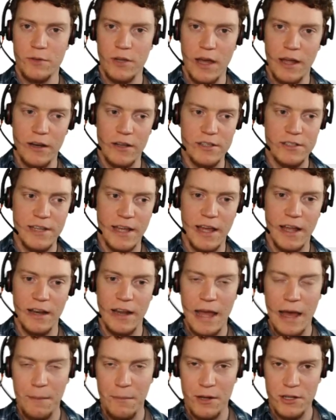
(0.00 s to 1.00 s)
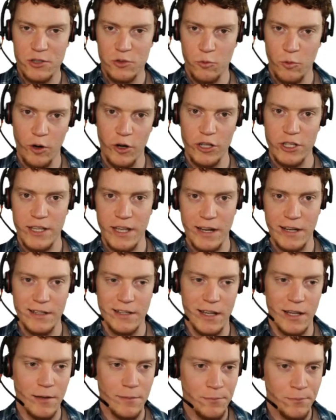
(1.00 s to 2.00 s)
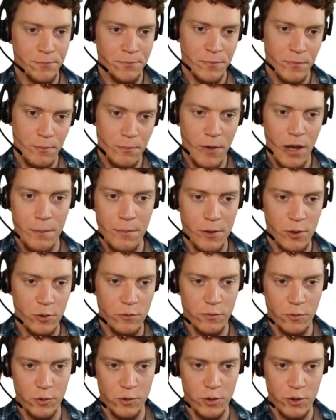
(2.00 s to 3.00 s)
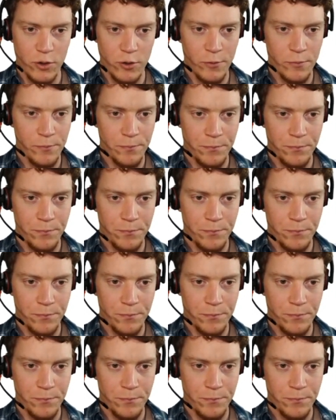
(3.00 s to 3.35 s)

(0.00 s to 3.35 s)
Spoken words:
to understand how much work's getting done. Might be useful to you.